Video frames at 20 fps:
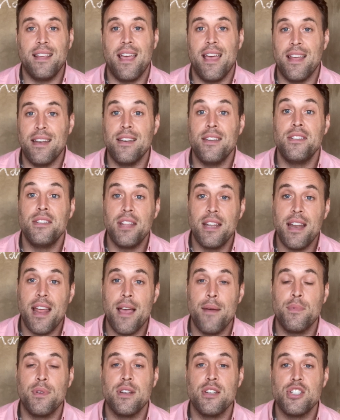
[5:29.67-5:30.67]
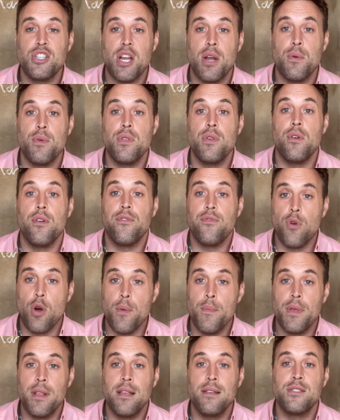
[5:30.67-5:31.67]
And today I'm going to share with you a
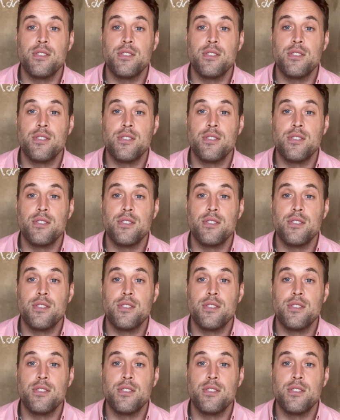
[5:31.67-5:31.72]
formula.